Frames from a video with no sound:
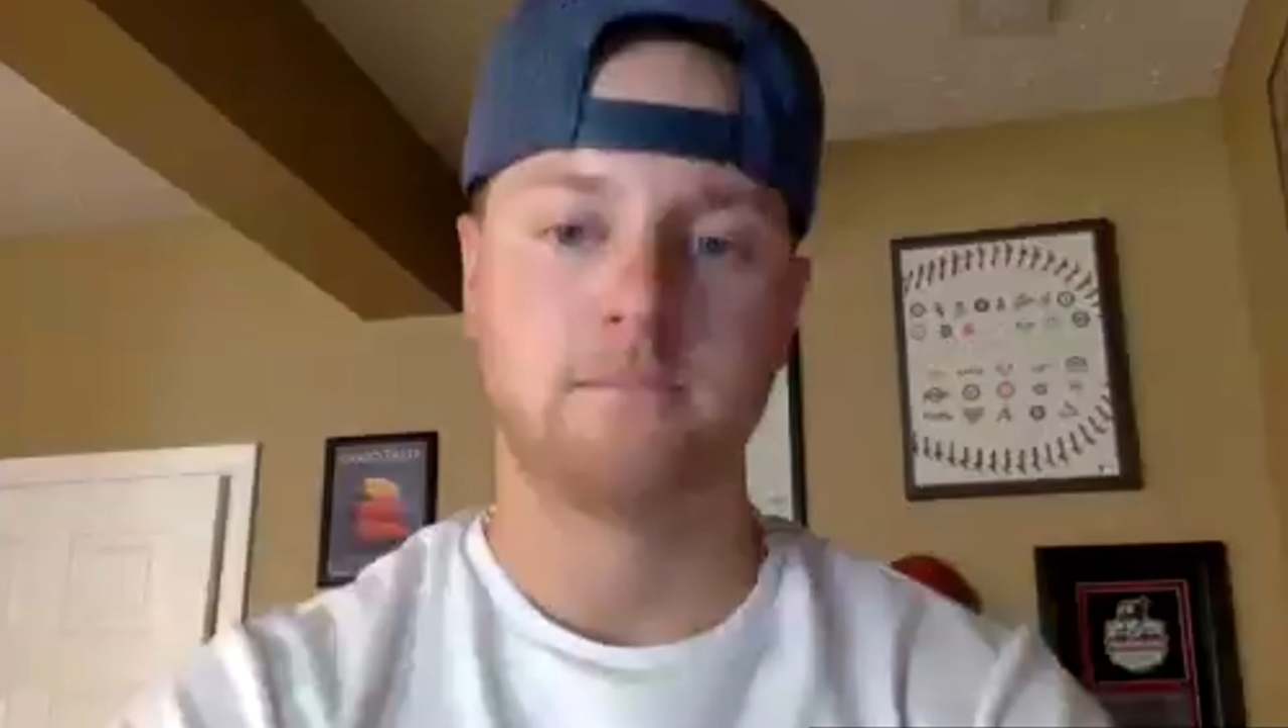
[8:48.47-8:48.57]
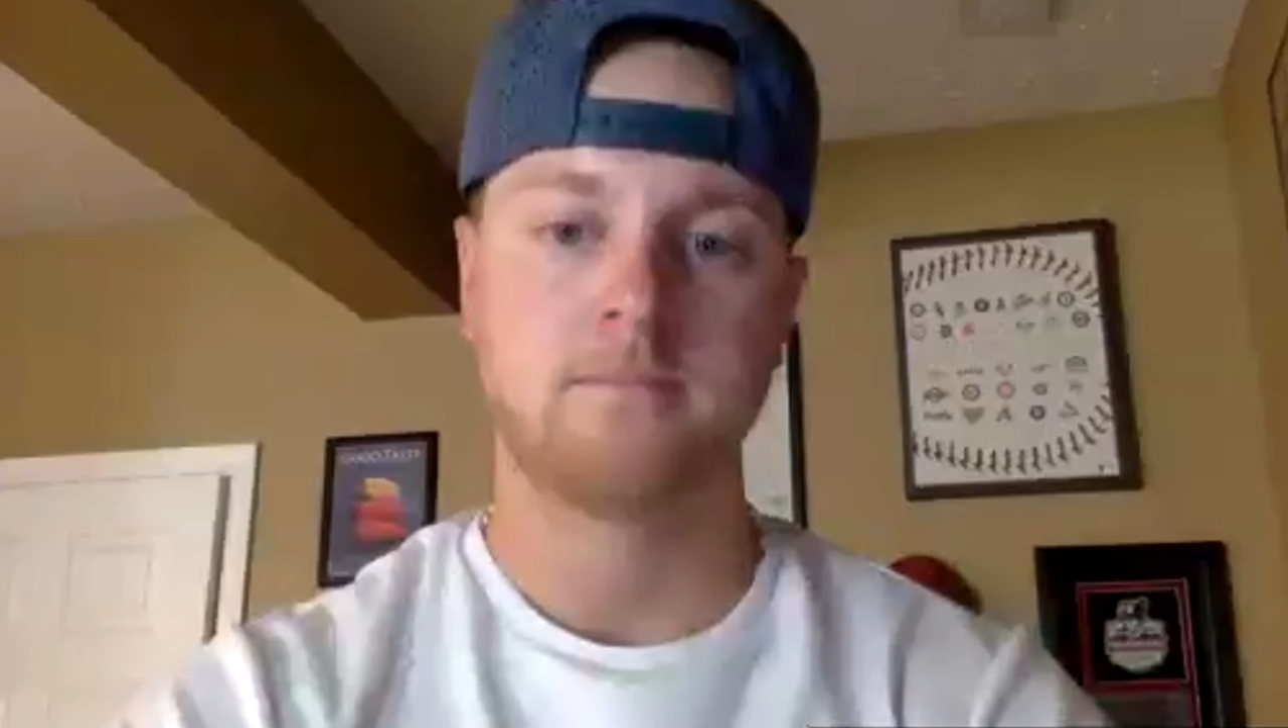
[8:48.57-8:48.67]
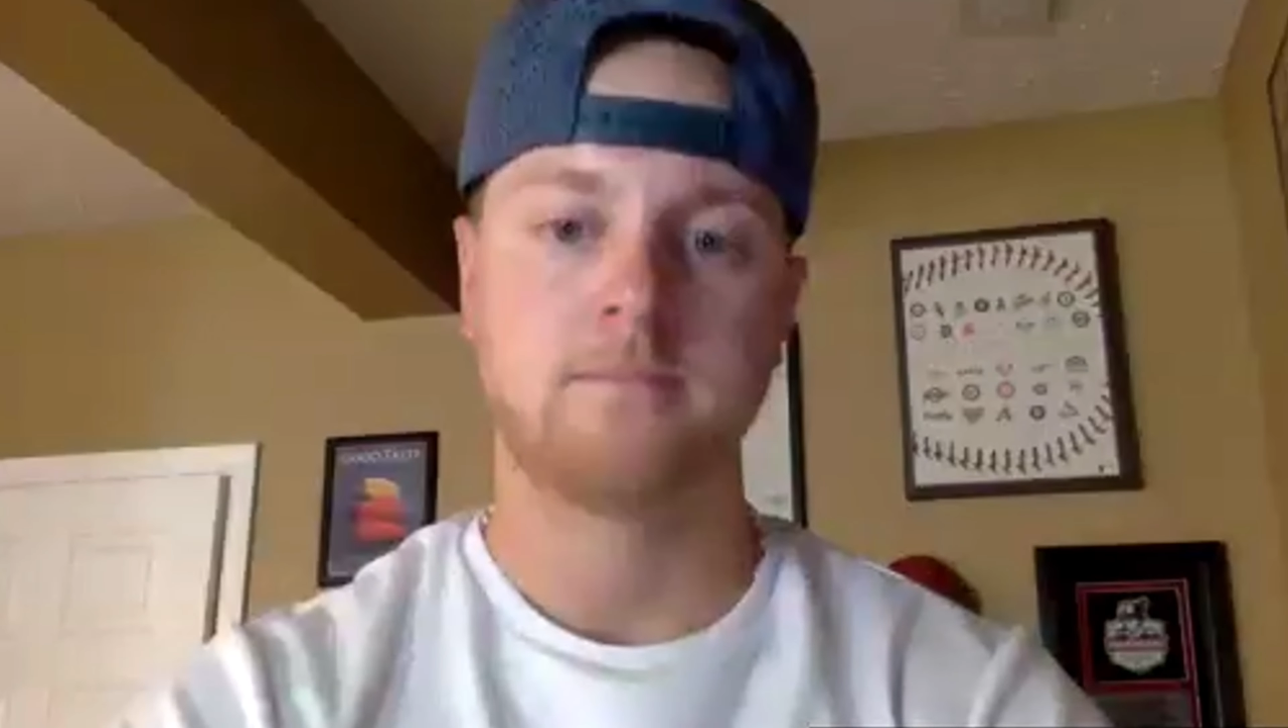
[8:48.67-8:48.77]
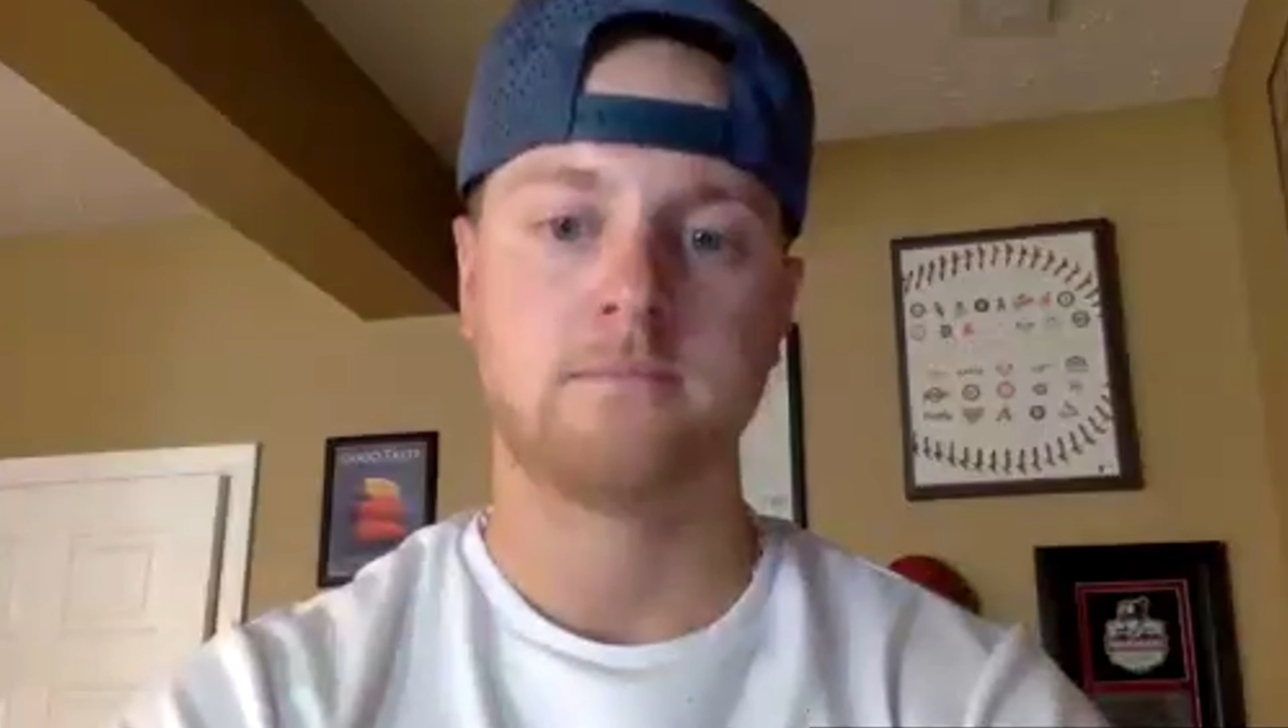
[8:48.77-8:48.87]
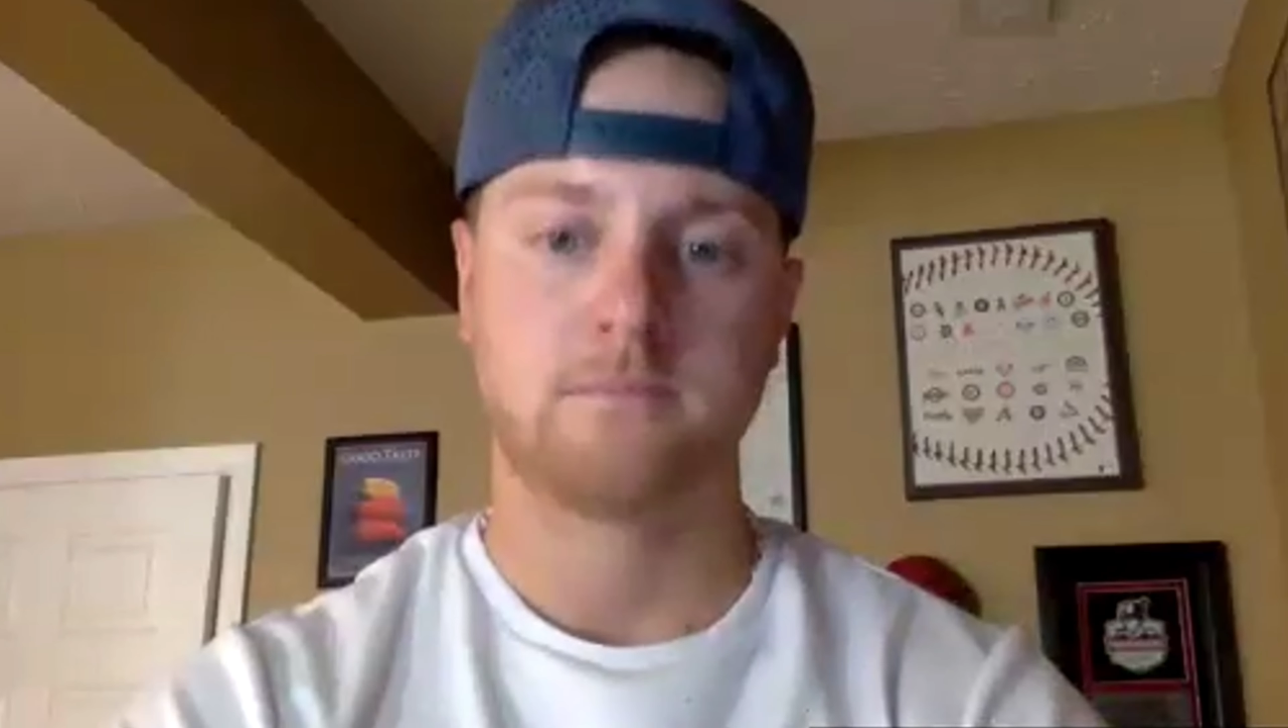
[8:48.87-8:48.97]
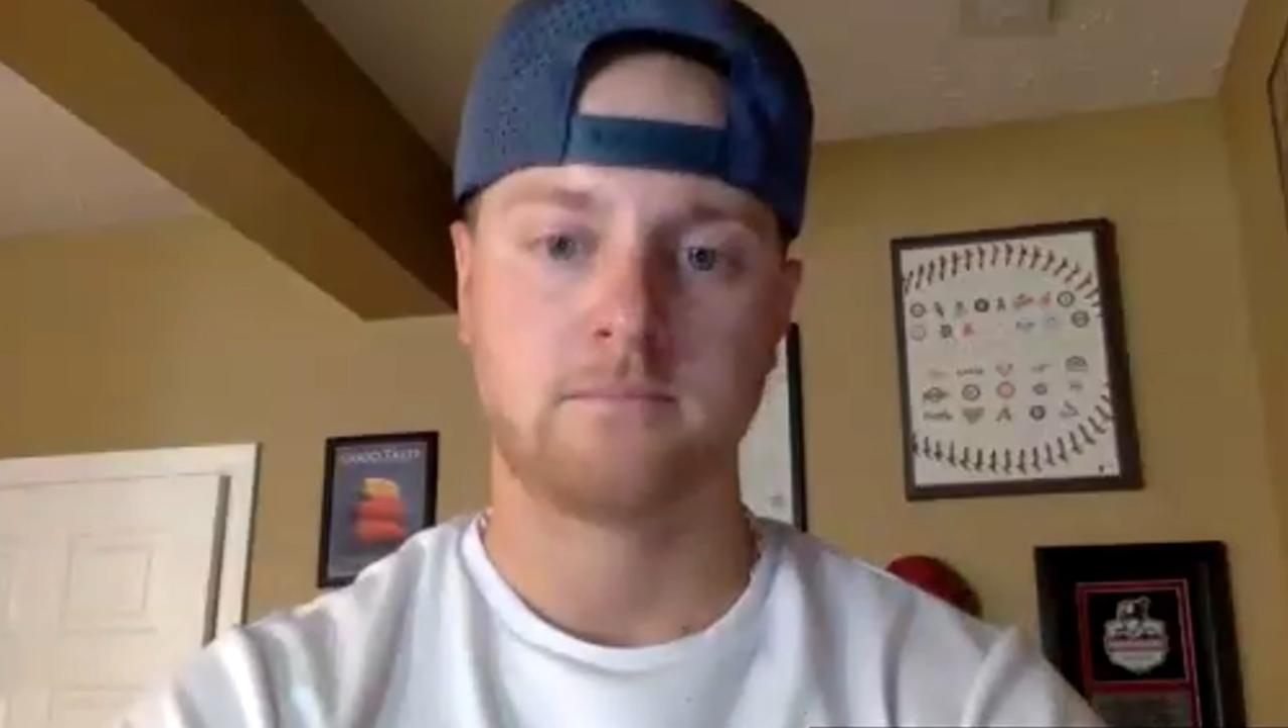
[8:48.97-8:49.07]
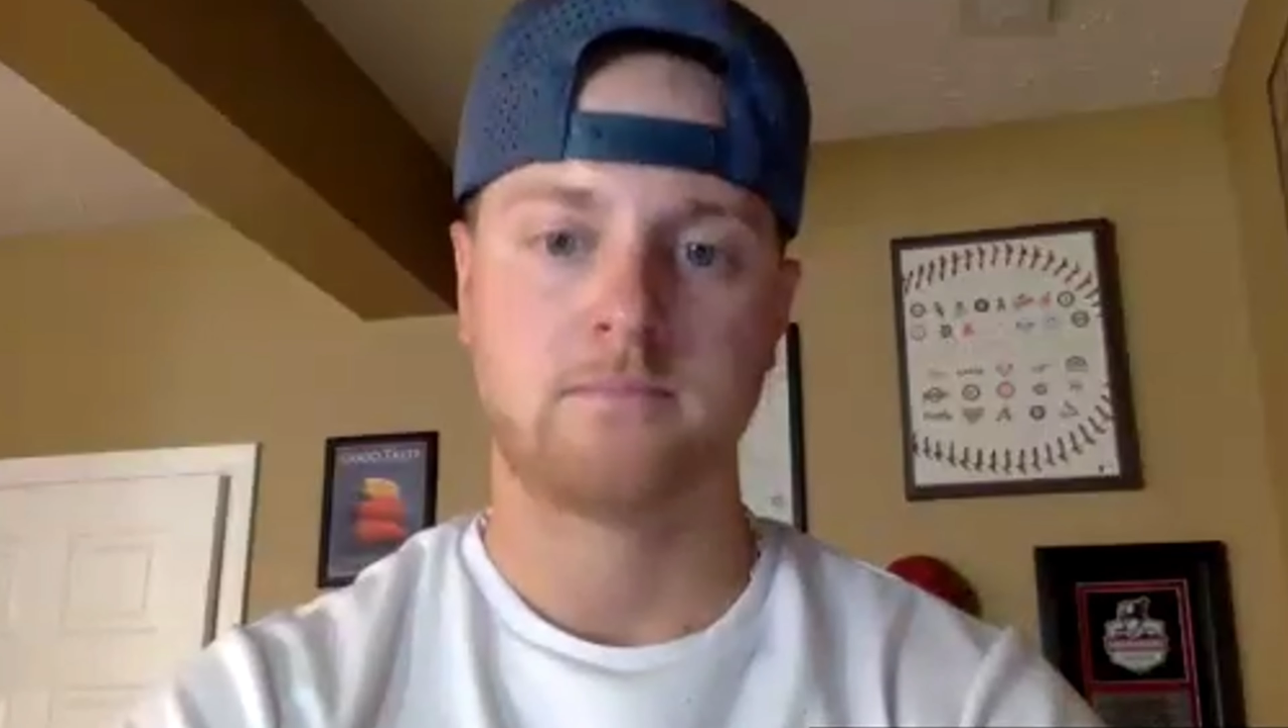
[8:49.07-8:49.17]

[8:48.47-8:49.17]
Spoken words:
or nothing,